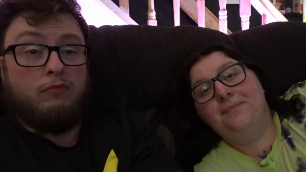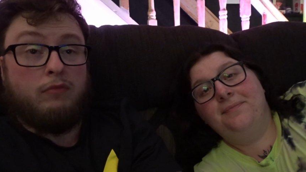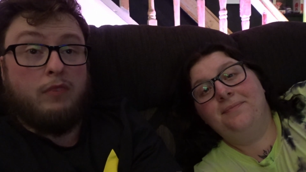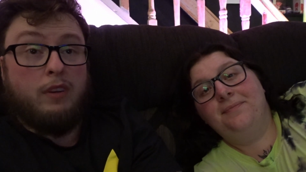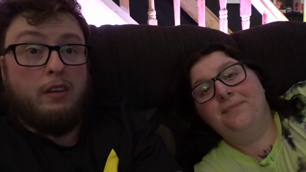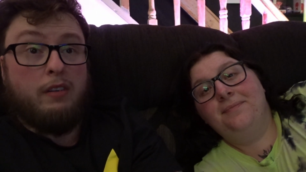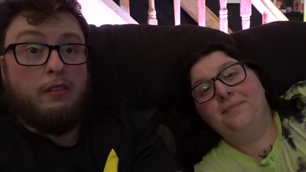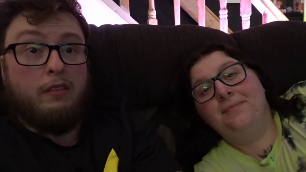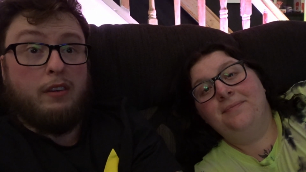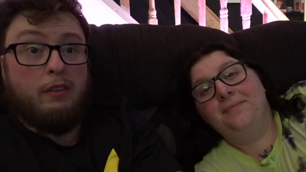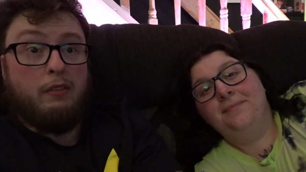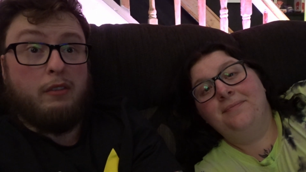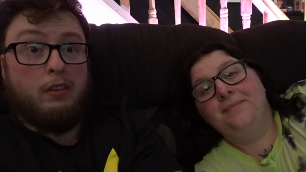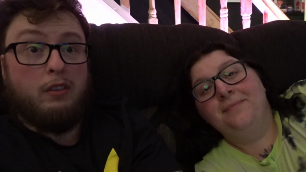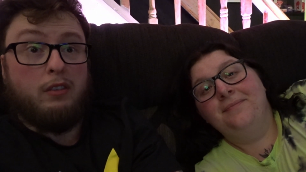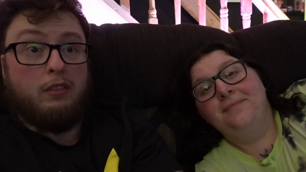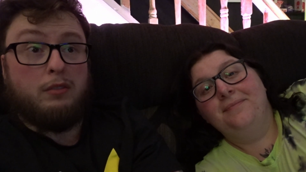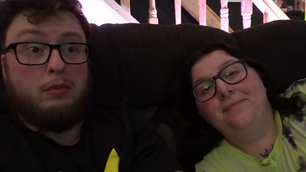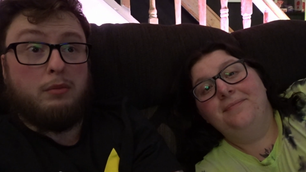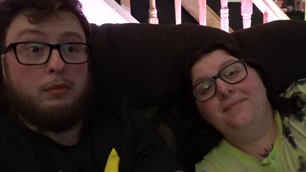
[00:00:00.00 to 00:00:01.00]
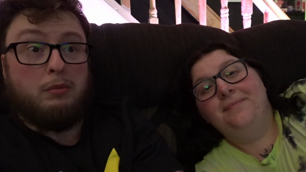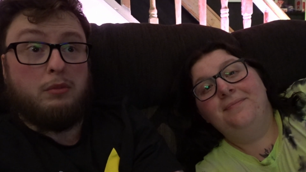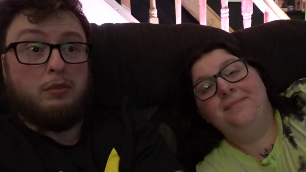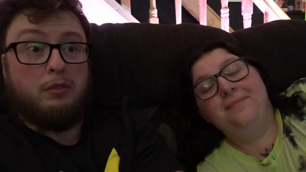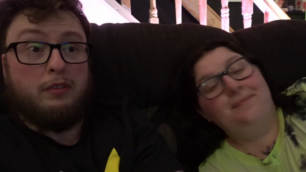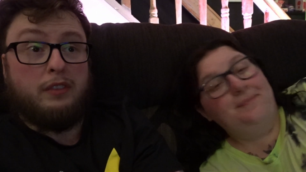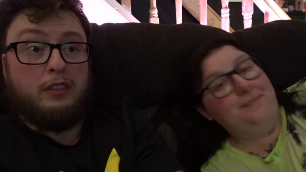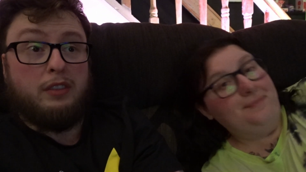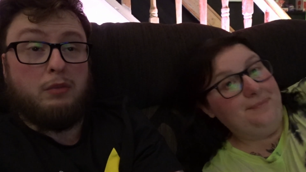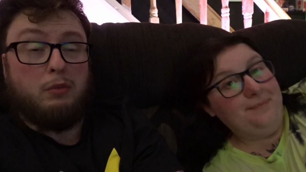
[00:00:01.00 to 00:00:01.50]
Speaker 1: Very, very nice. We
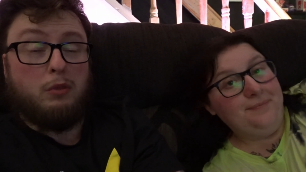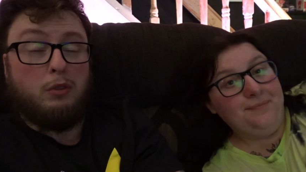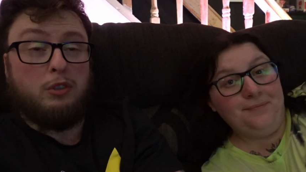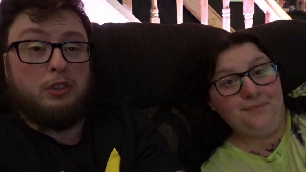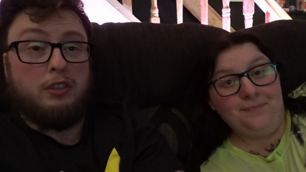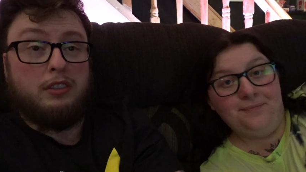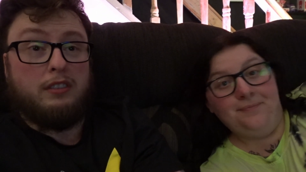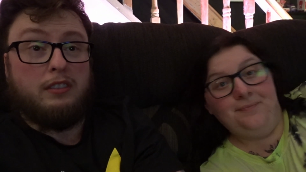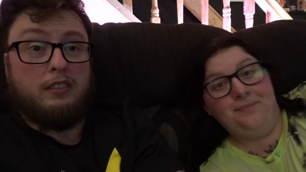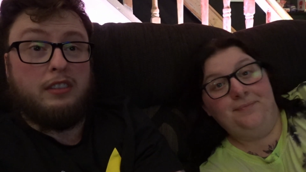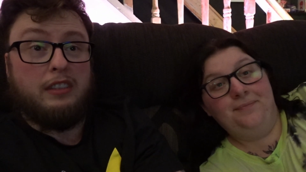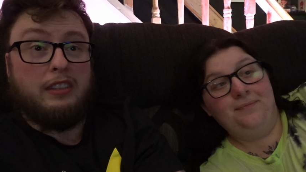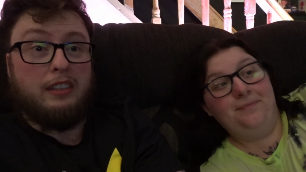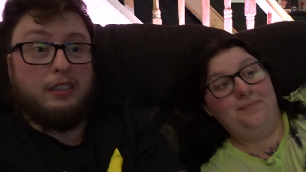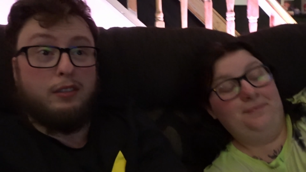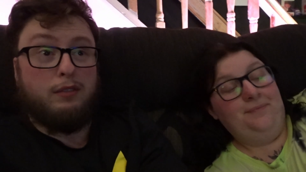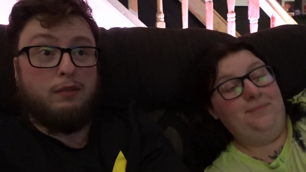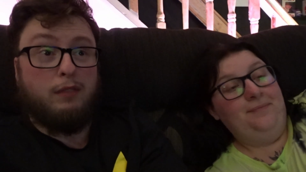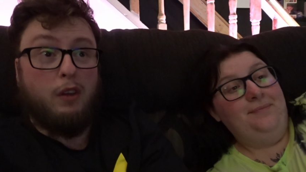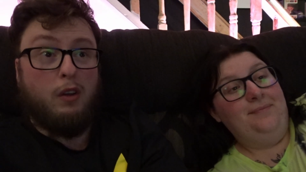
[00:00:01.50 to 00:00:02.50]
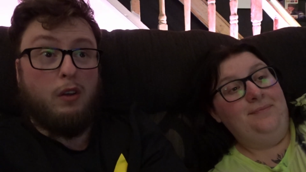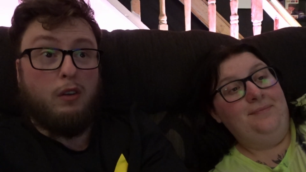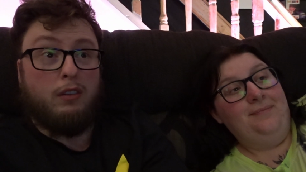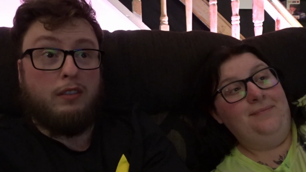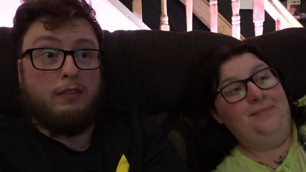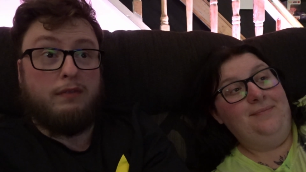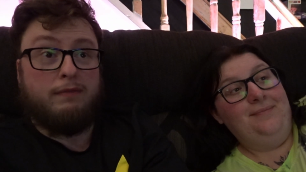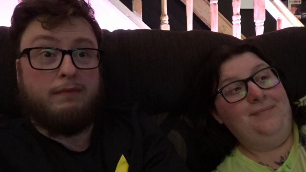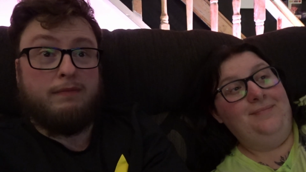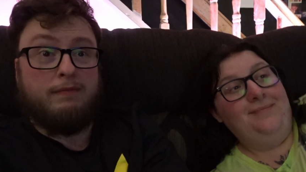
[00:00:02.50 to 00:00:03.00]
just finished watching Syndicate's vlog.
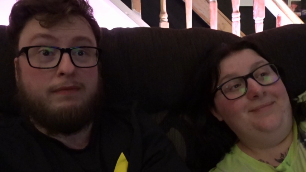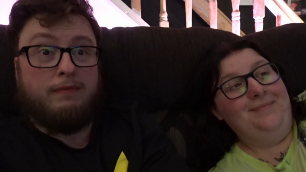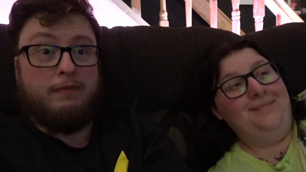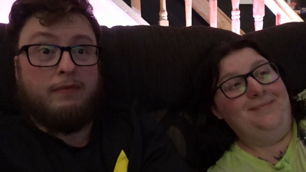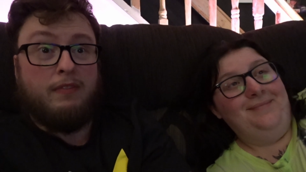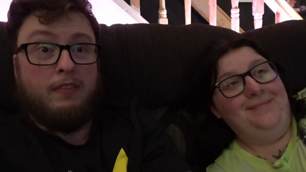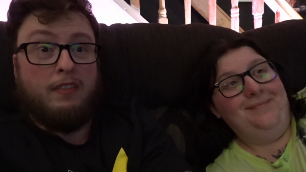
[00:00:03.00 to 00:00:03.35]
Mm-hmm.